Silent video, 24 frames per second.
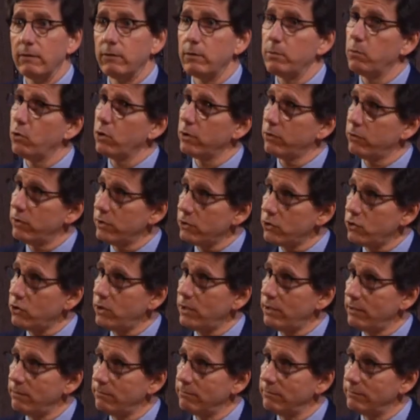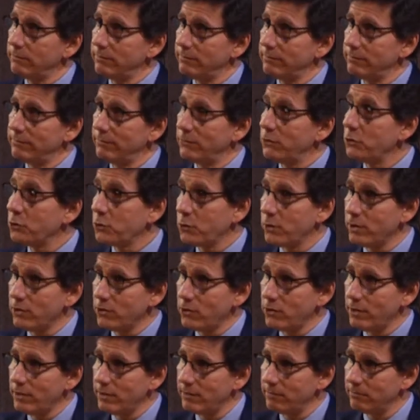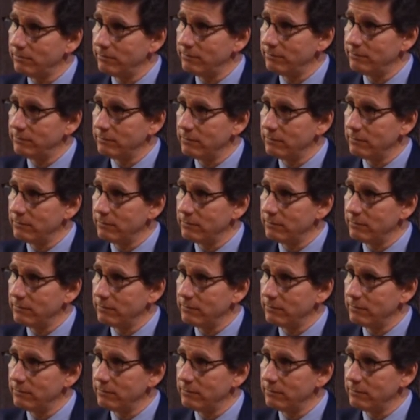If you're born Christian, you're Christian.